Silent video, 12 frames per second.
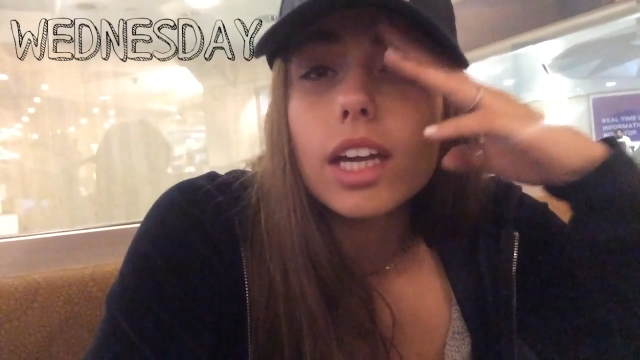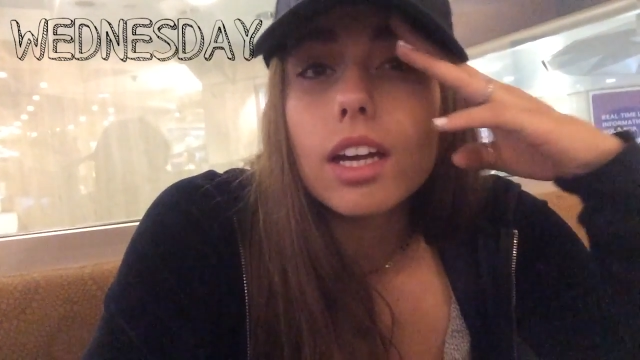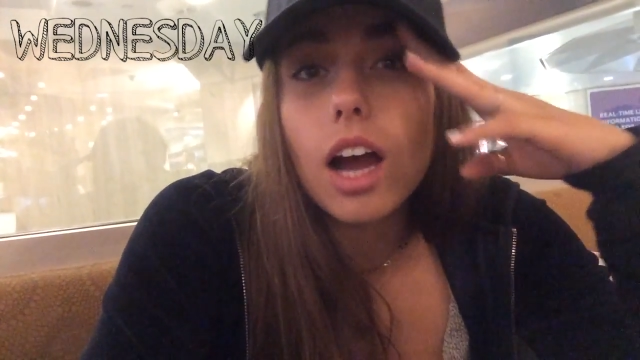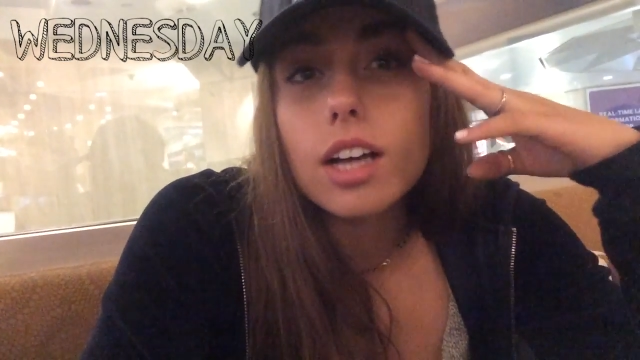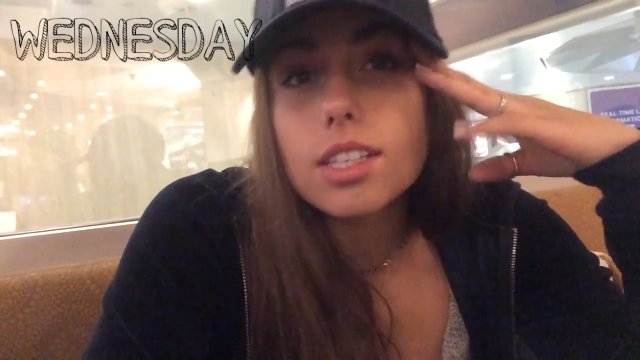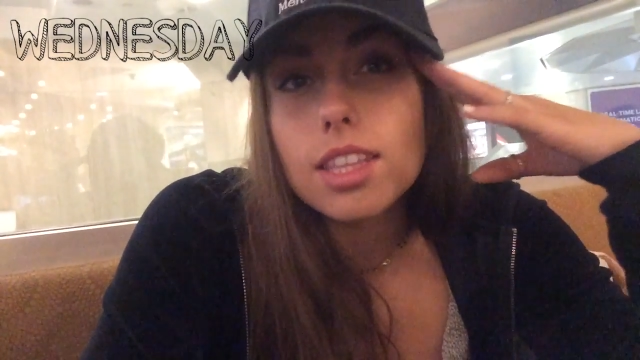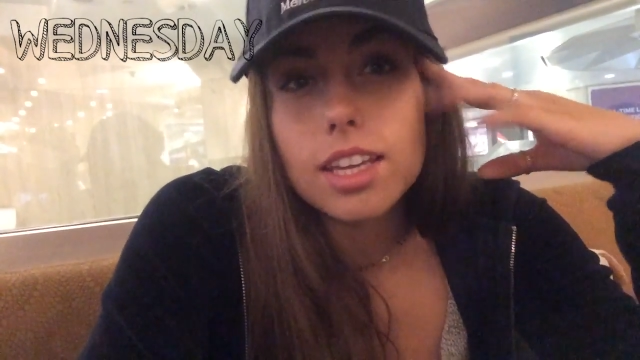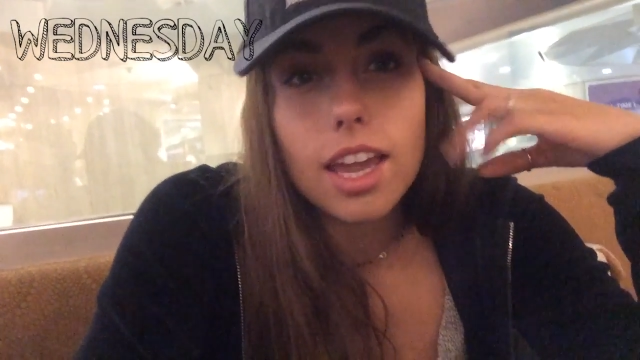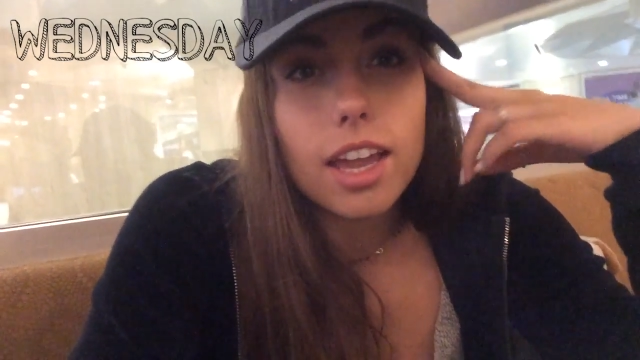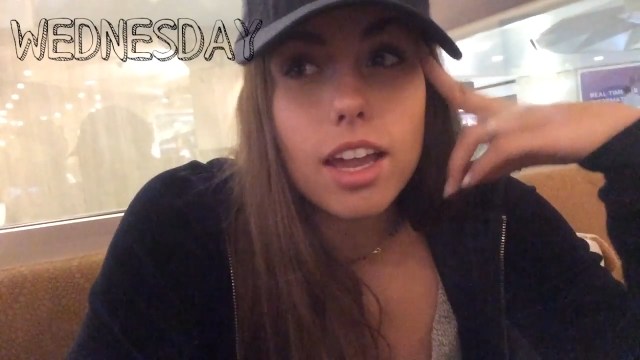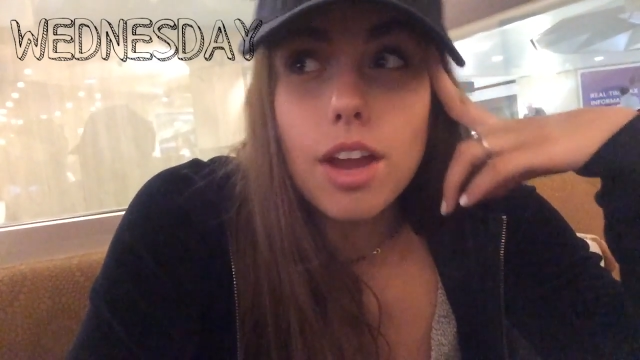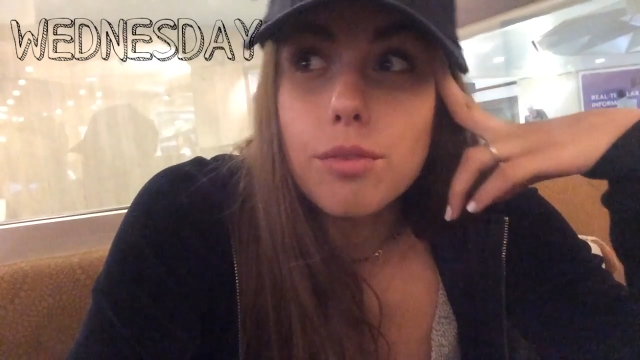got to the
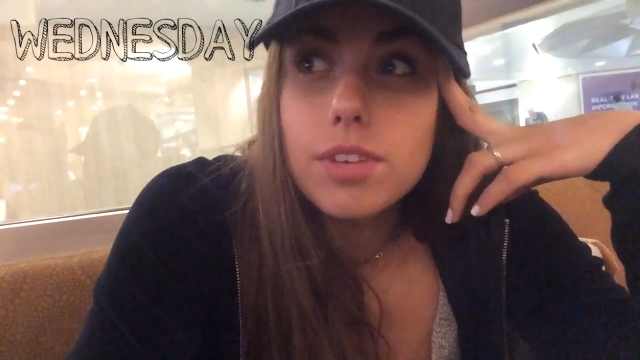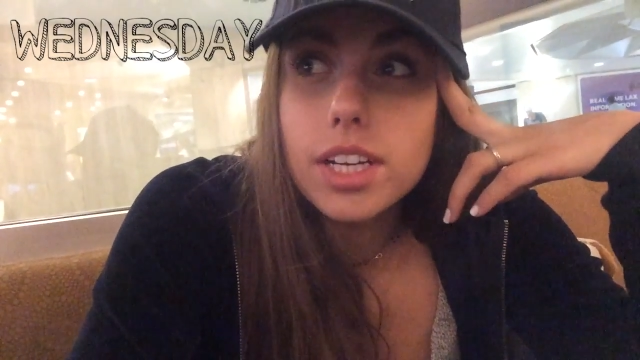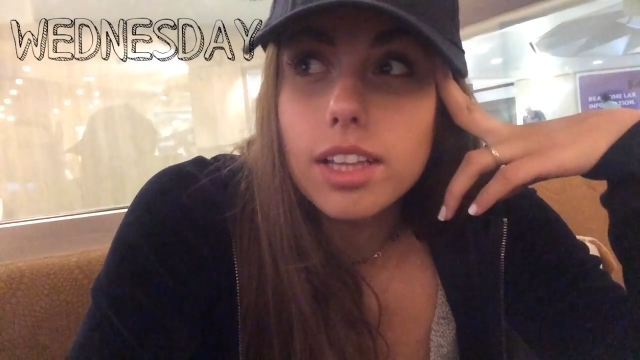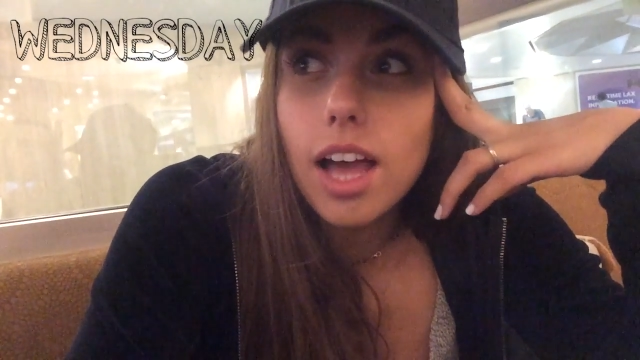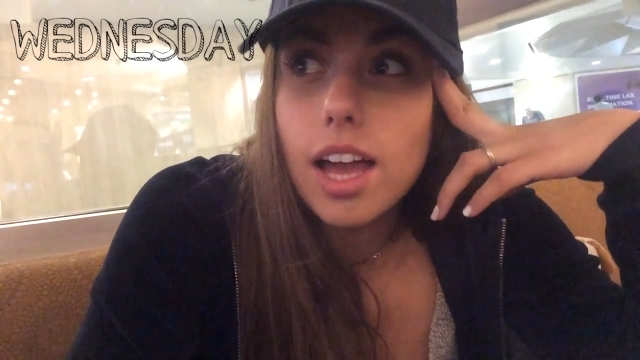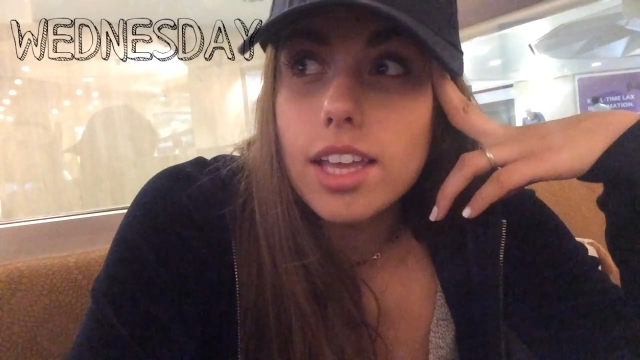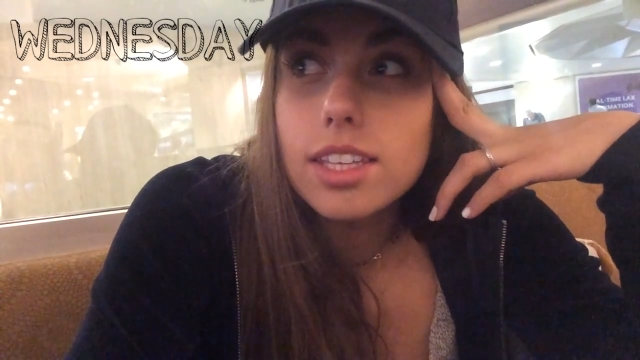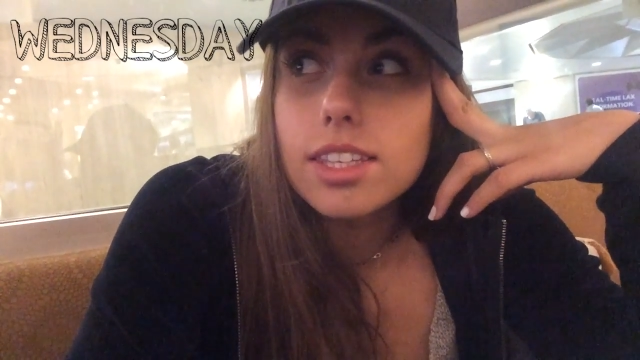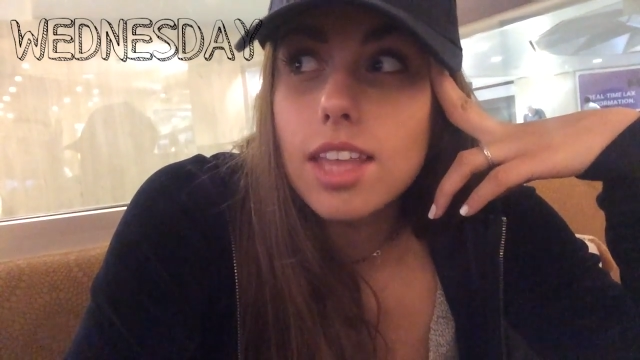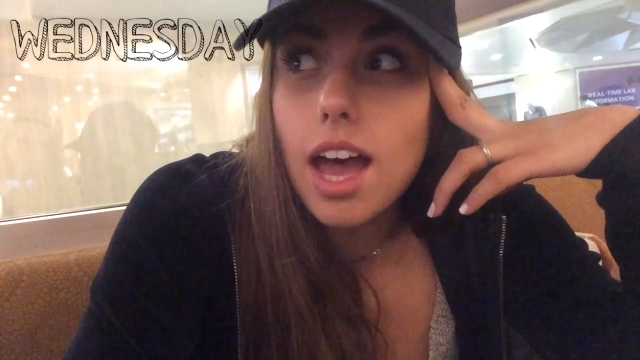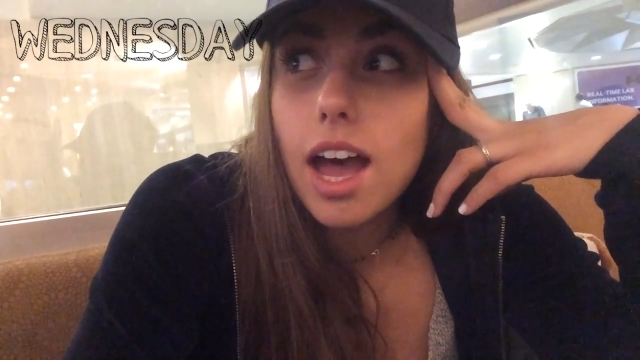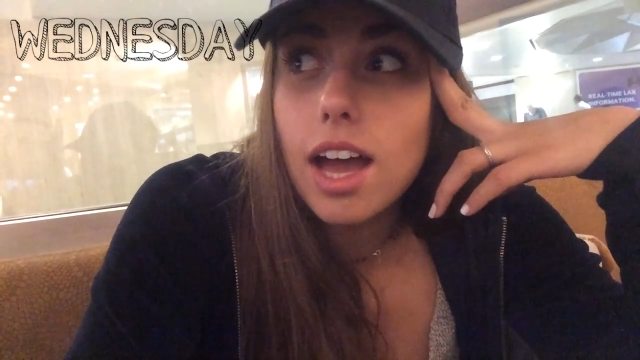gate and realized
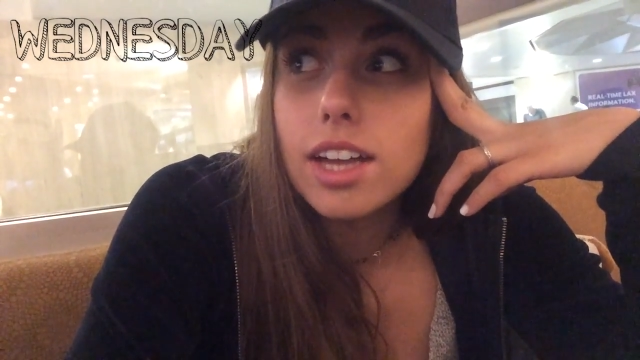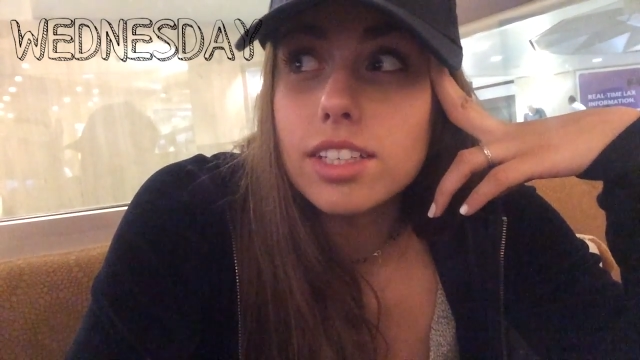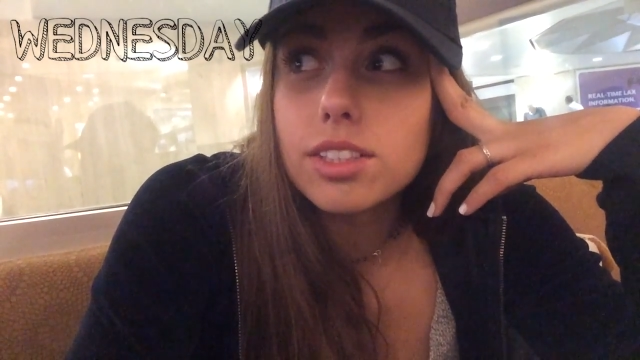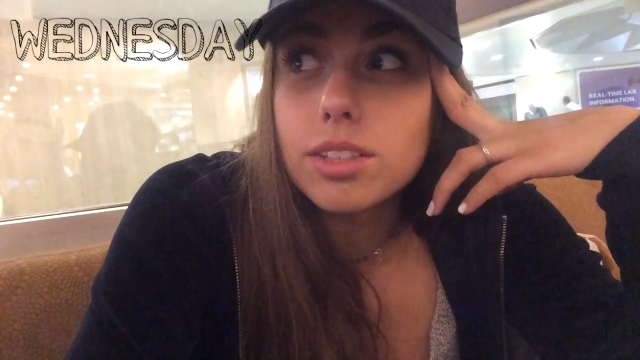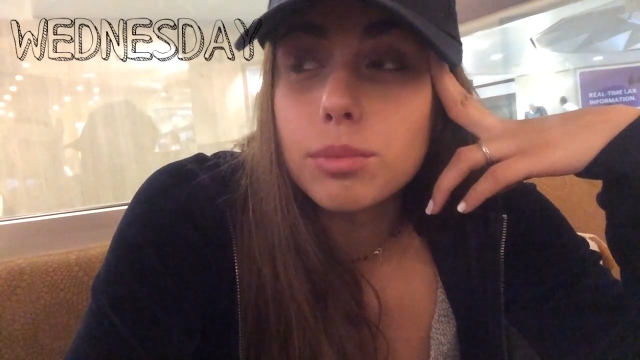that